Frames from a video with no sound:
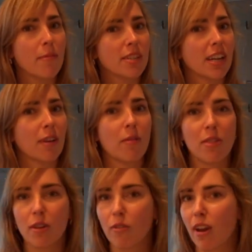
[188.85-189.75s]
share it with
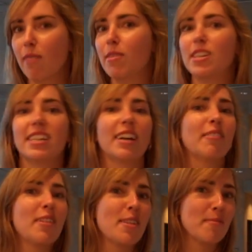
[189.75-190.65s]
your grandma, share it
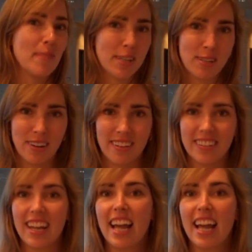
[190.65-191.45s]
with your bus driver.